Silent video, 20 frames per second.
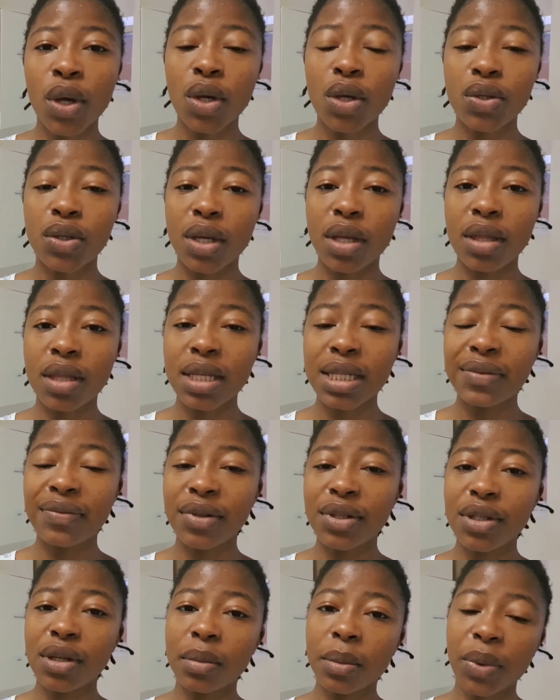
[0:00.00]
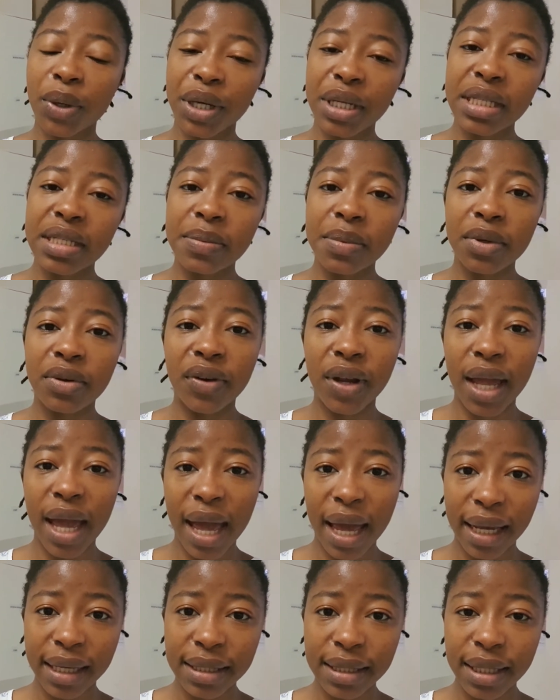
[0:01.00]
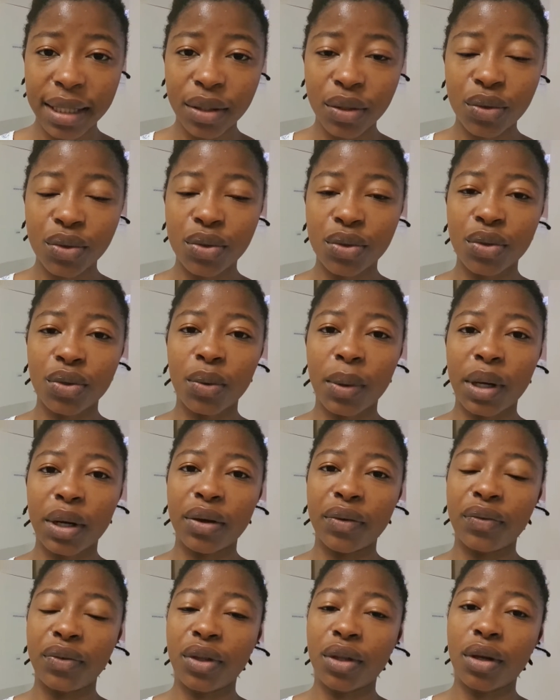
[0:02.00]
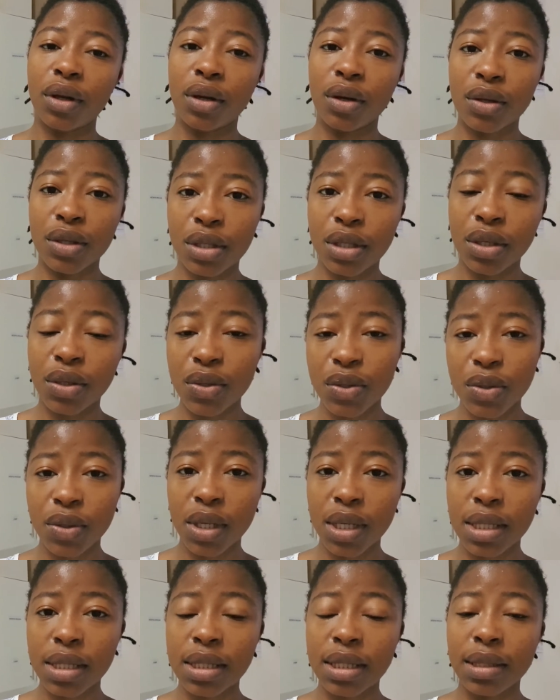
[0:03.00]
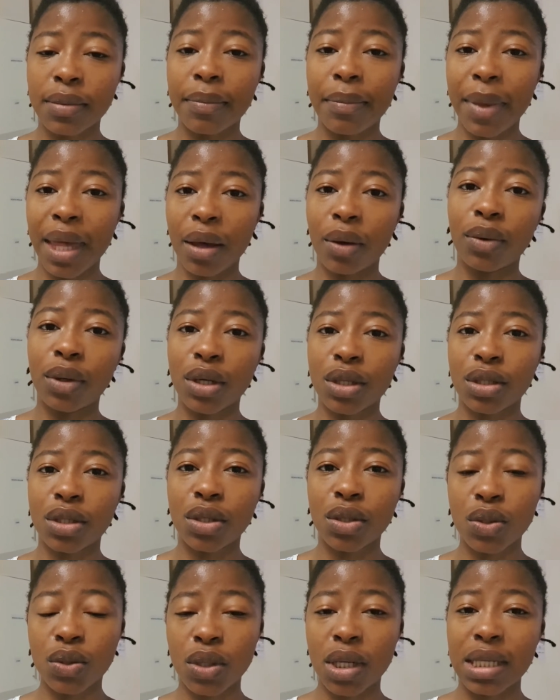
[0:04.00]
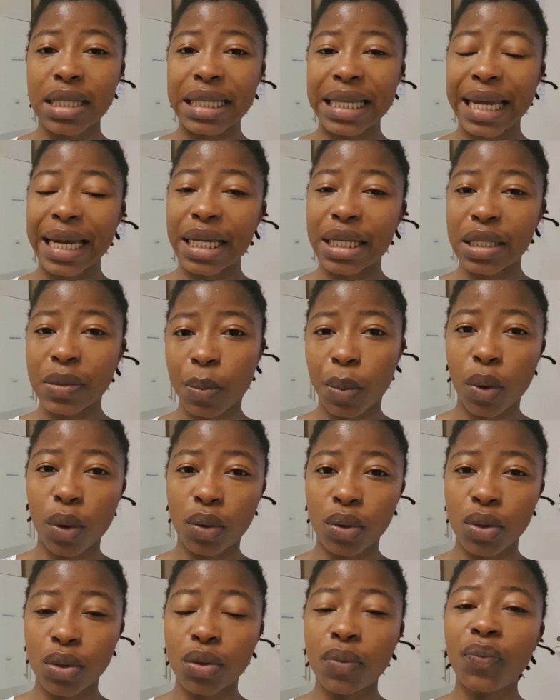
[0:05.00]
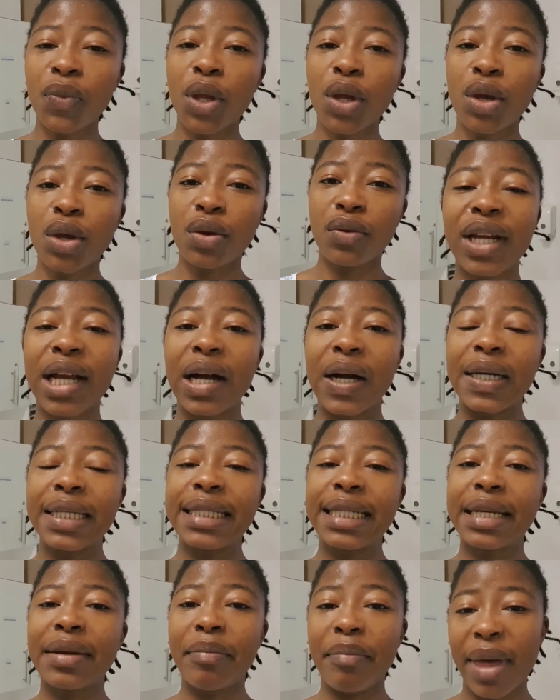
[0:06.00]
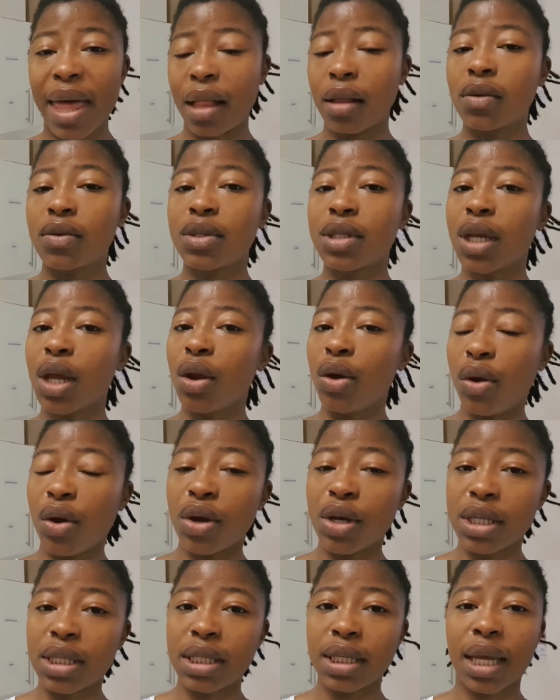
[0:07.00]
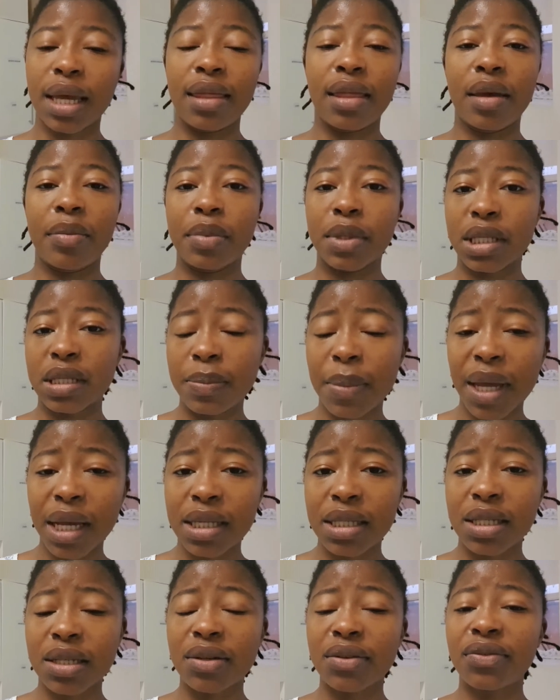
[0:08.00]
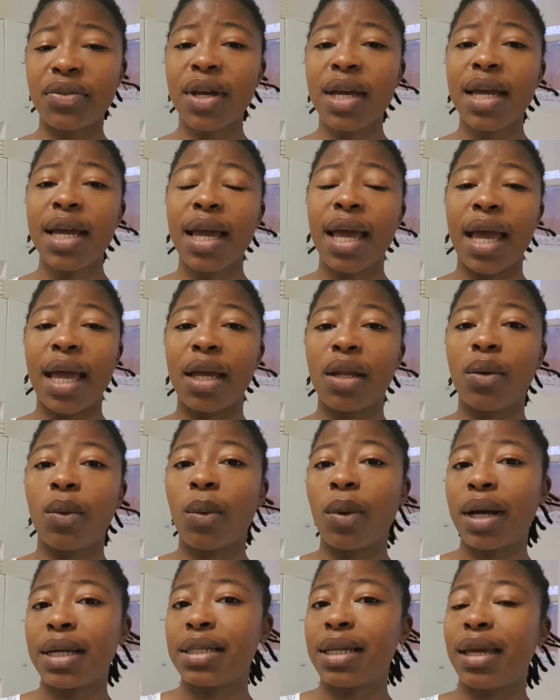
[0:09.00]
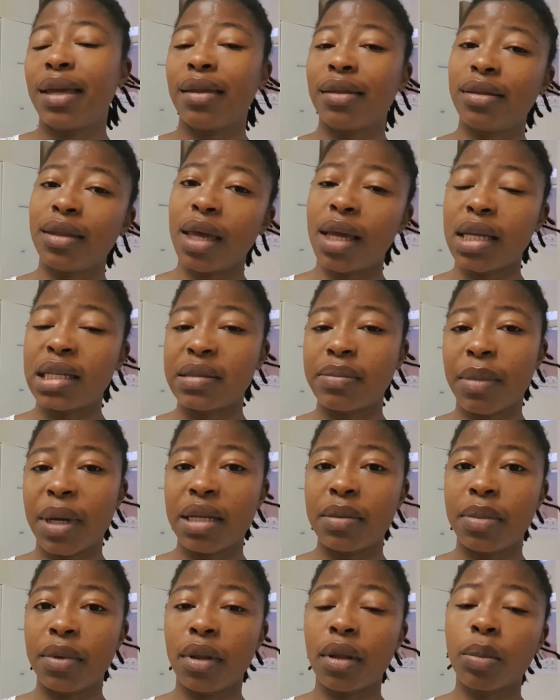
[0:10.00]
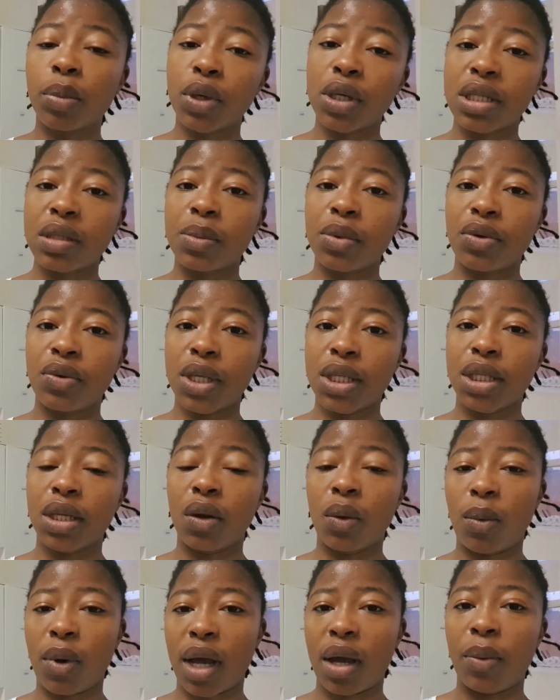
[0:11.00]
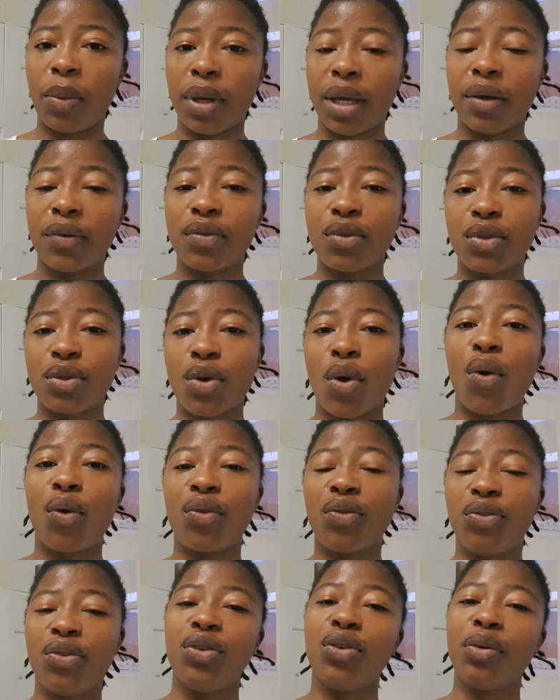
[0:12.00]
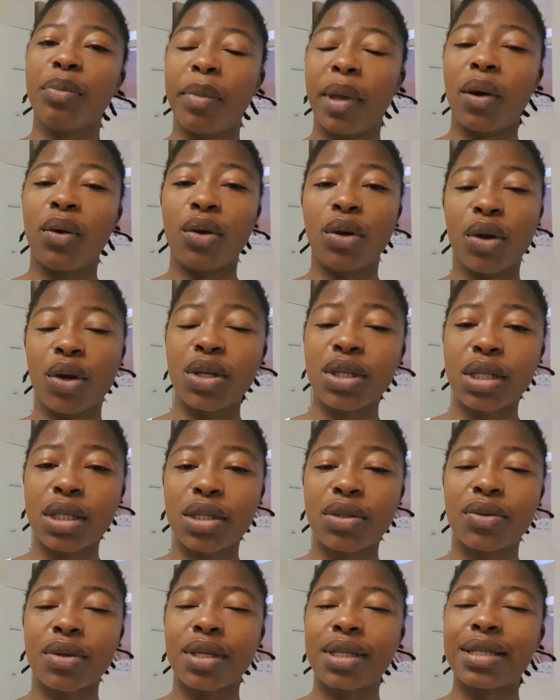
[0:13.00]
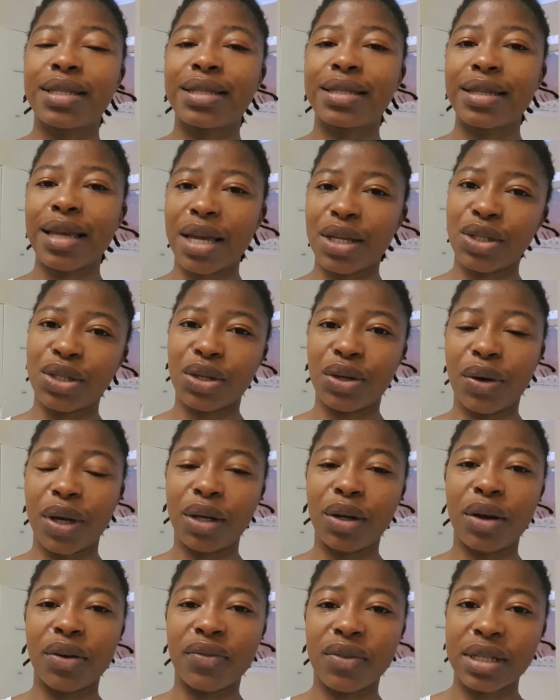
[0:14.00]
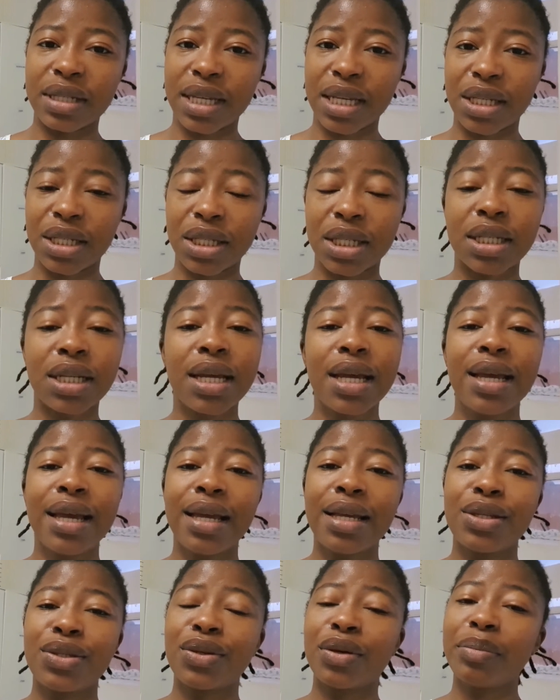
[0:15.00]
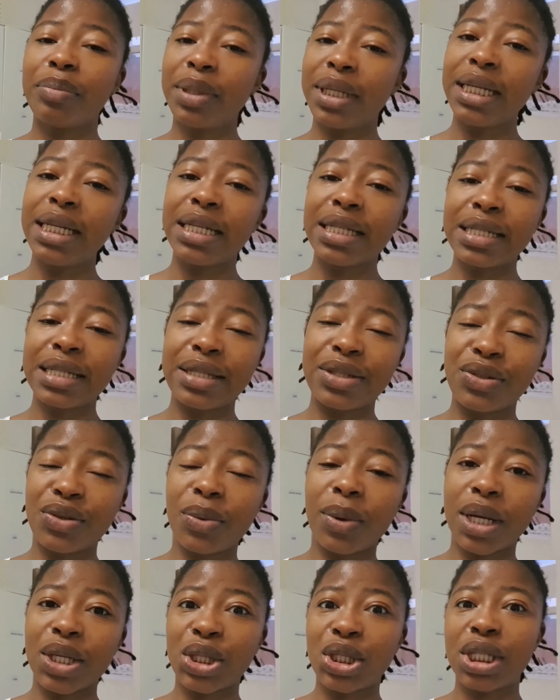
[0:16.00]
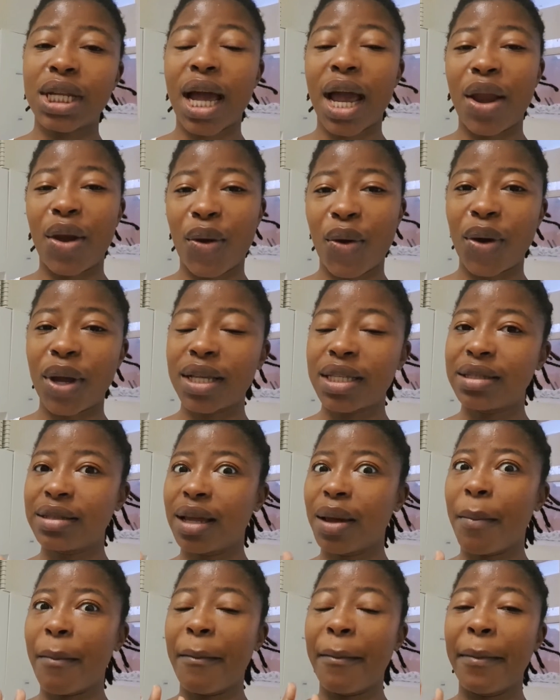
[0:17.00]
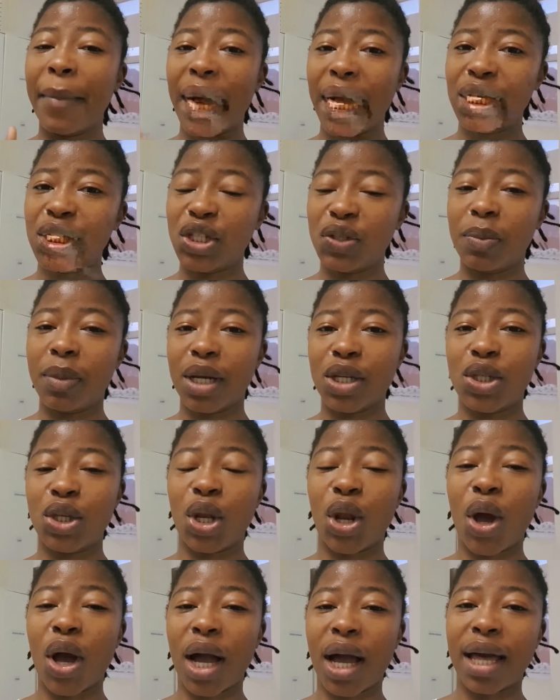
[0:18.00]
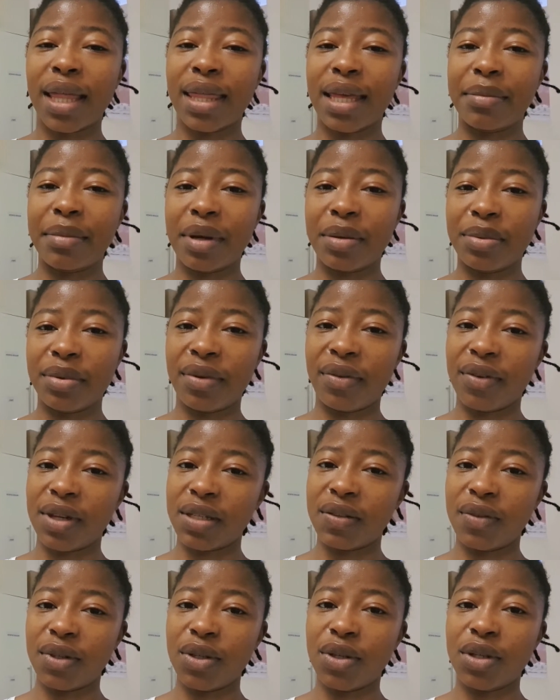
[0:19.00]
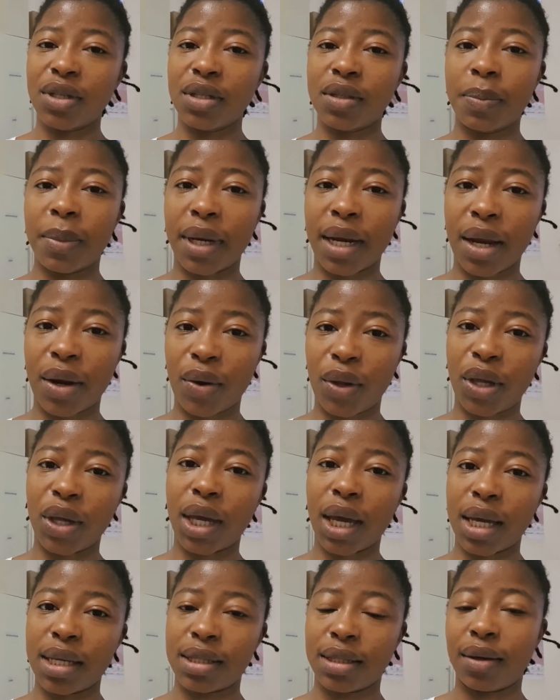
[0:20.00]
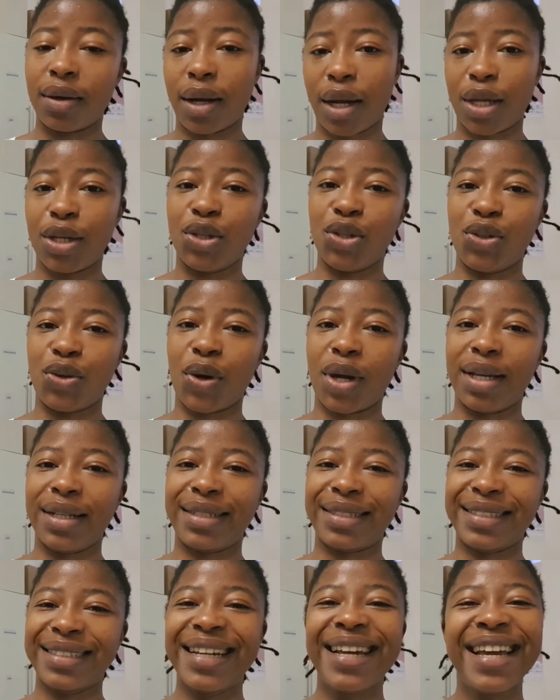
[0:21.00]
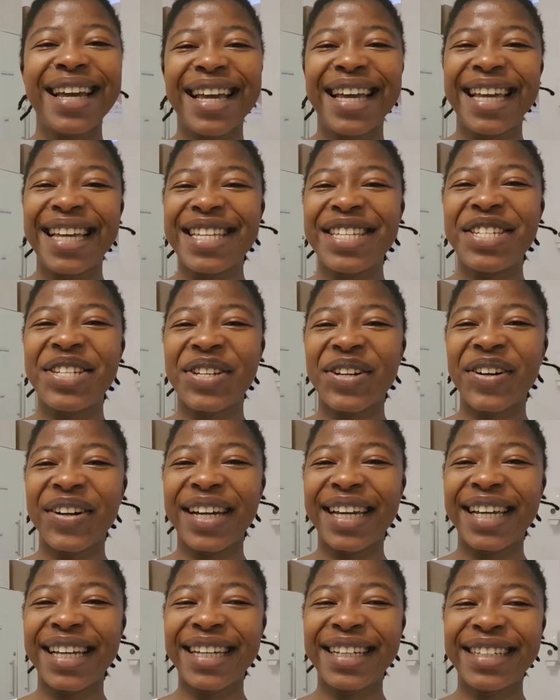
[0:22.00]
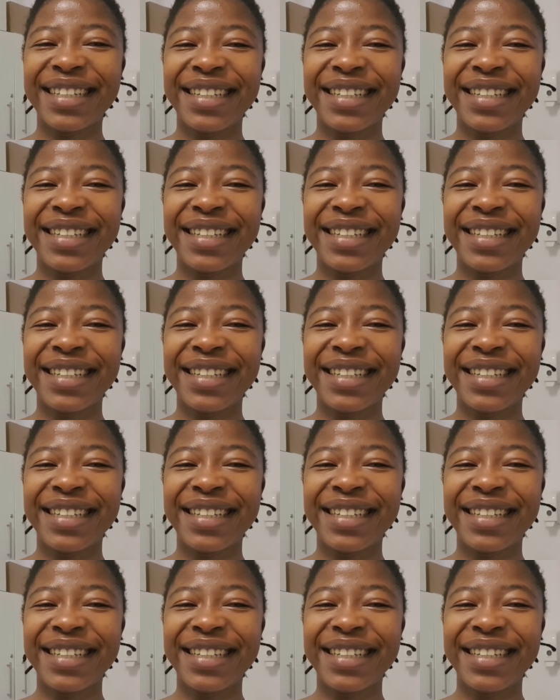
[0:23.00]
So in this video, I'm going to be reacting to one of the nursing students, male nursing students that I spoke to regarding males in nursing and their perspective and what he thinks might be the possible reason why we have so few male nurses. So it's such a great conversation. So please do watch it. I know it's a much longer than my previous videos, but I know you guys are gonna enjoy it. Enjoy.